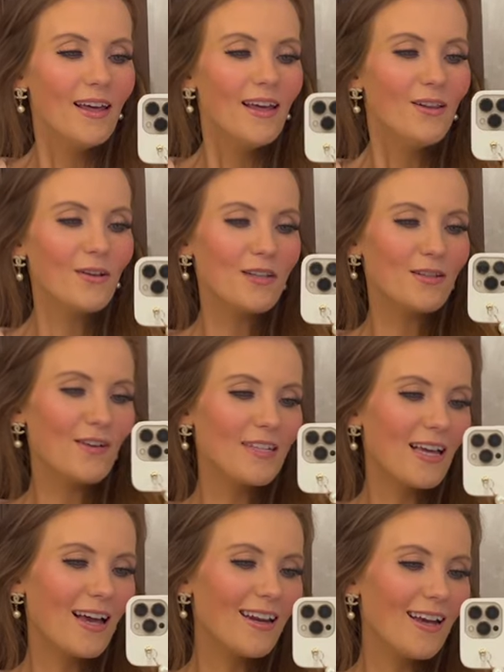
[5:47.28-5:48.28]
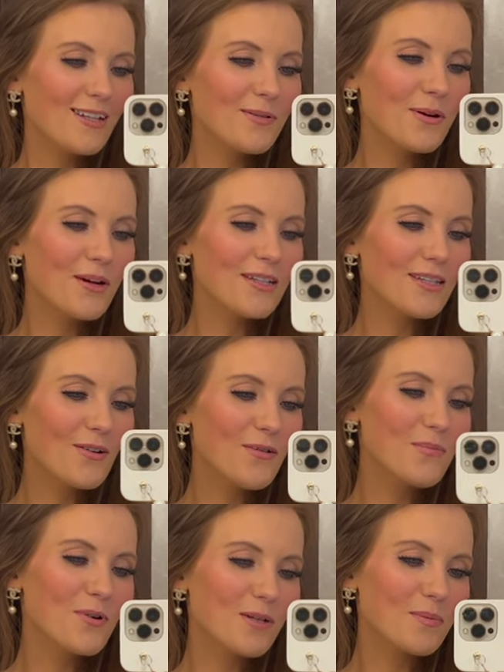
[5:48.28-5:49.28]
Look at this fake tan. I swear it's
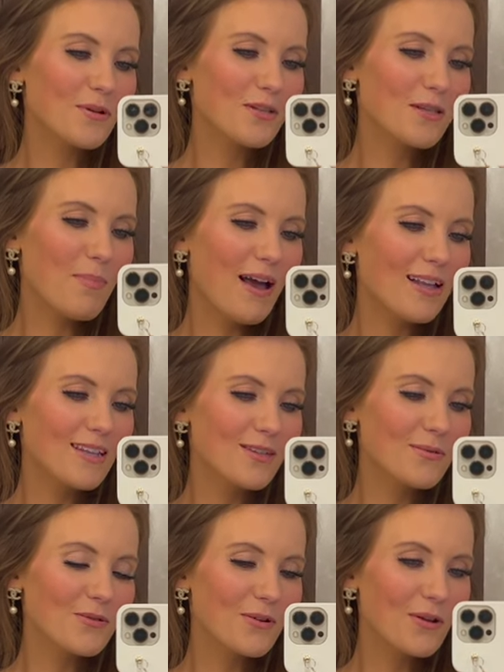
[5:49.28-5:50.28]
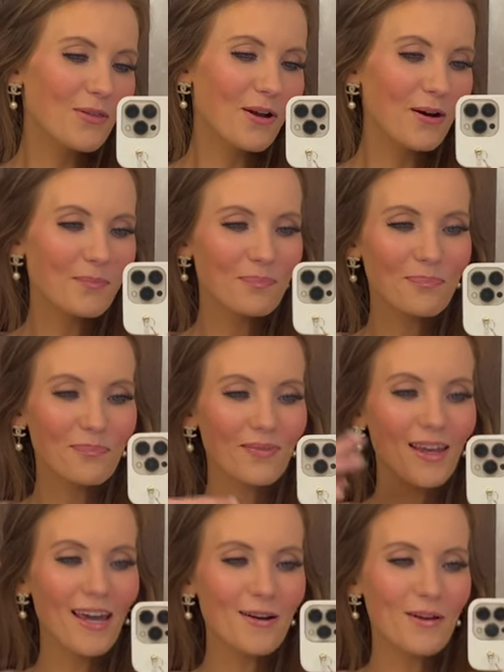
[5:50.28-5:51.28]
gotten worse because of the band that was around there.
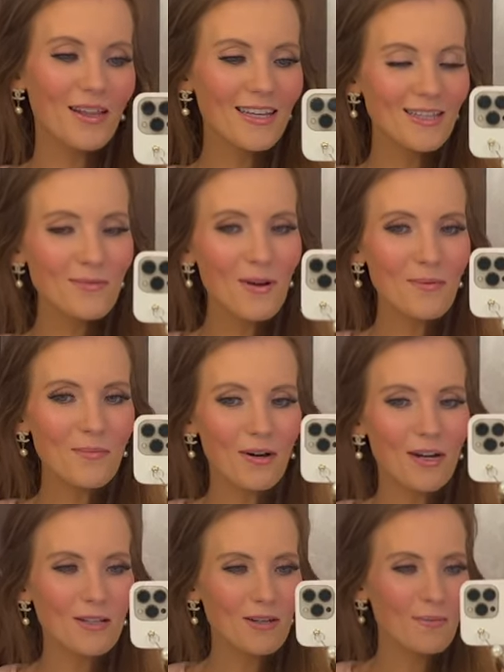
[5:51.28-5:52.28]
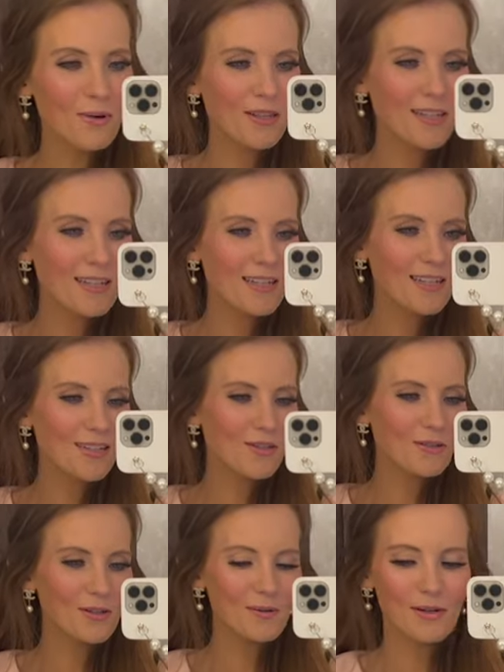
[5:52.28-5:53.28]
Anyway, this is what I'm wearing. So I'm wearing this
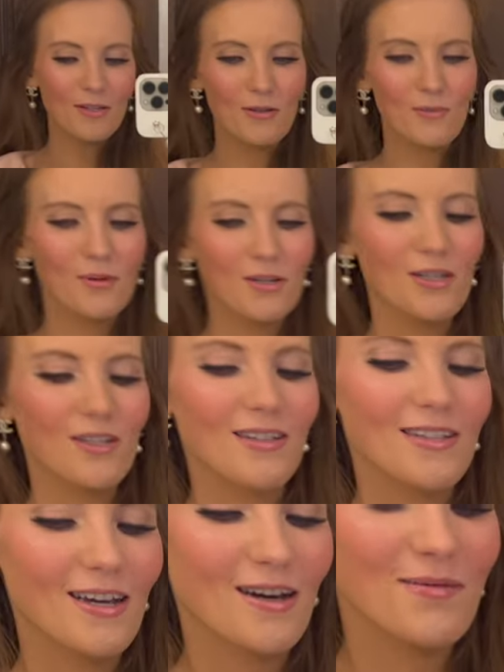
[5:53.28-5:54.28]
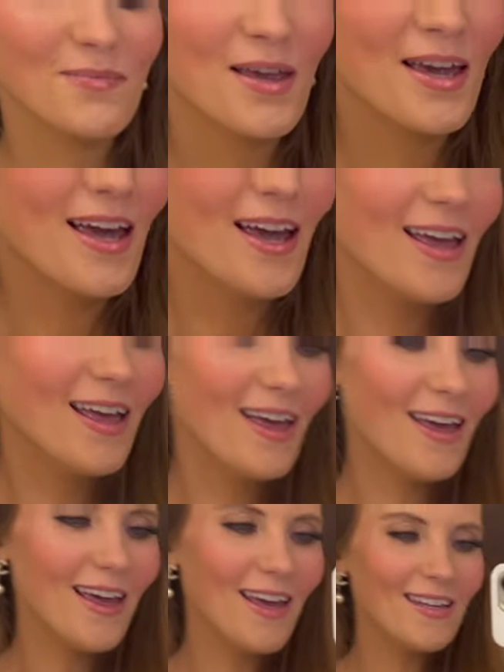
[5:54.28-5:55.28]
little, look at my toothbrush.
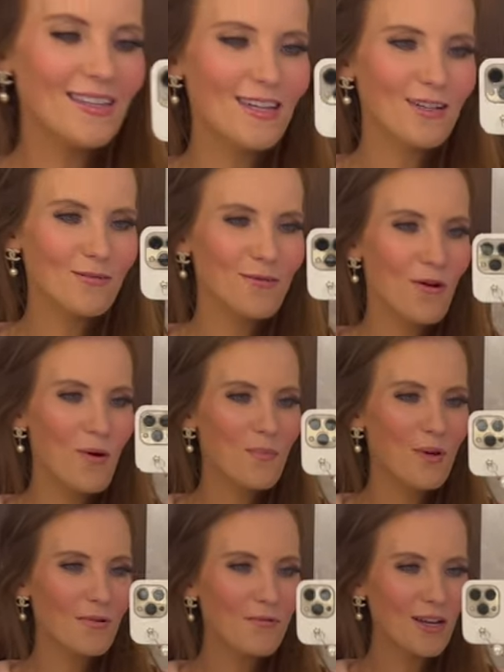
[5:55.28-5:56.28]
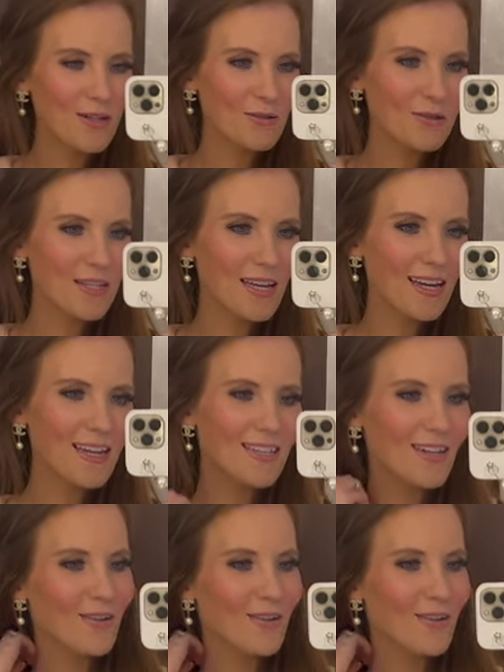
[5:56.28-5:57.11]
It is from Retro Stage.